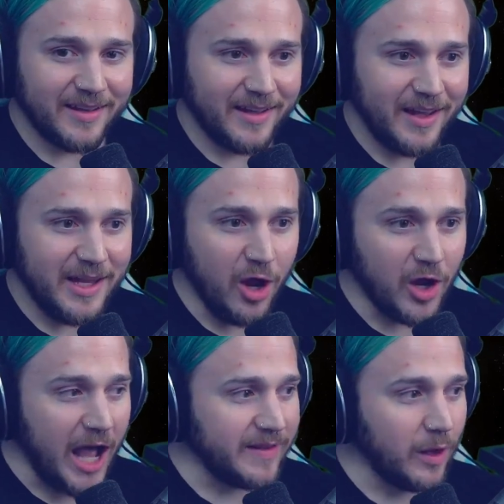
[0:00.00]
You don't
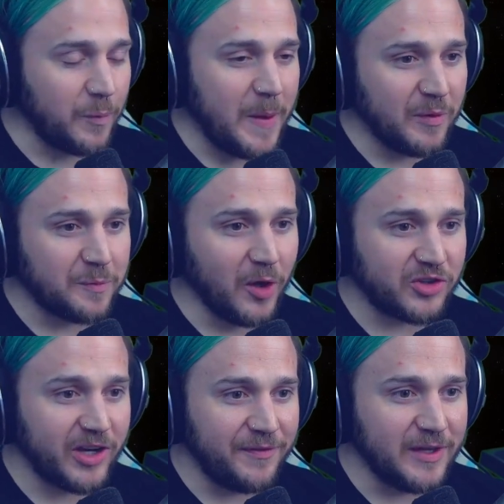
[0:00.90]
gotta deal with people's
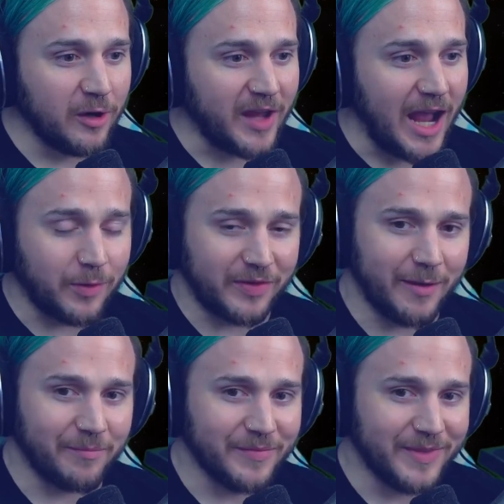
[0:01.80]
bullshit if you don't talk with them.
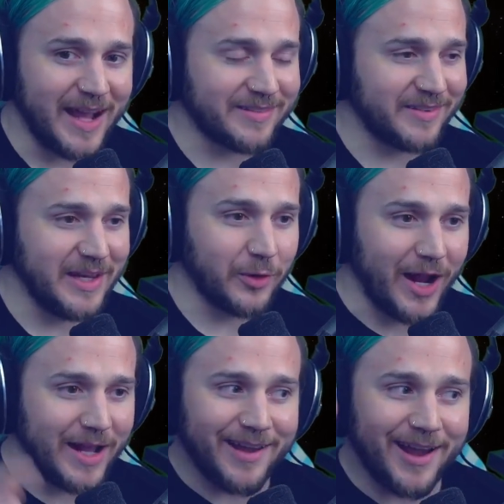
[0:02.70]
That's the secret
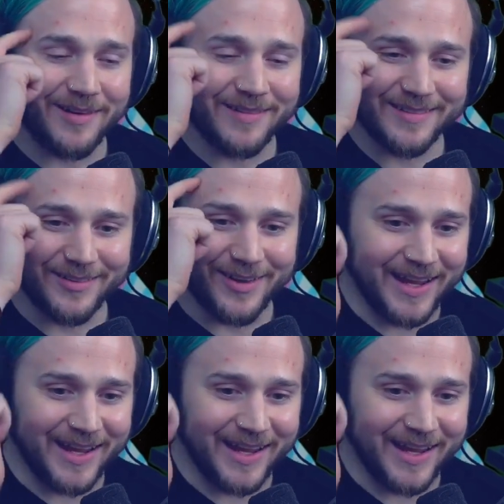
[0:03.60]
right there, right?